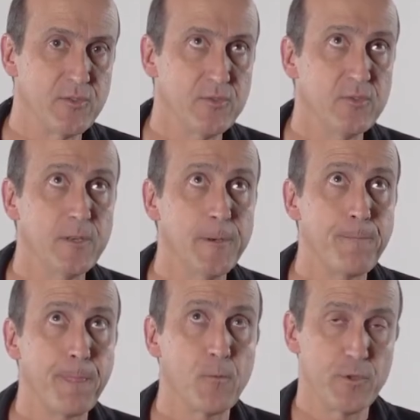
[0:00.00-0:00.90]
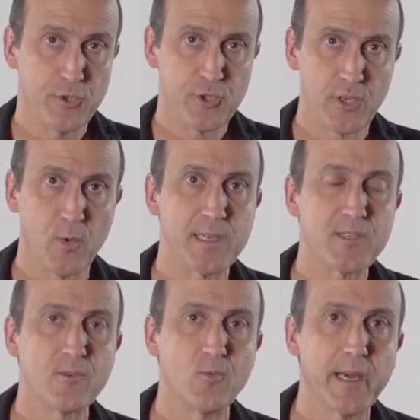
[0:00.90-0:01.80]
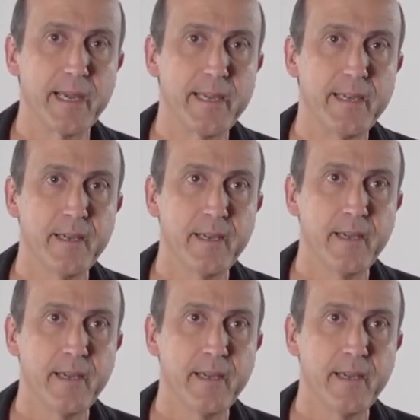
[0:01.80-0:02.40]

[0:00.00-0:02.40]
you. Would you show us the way?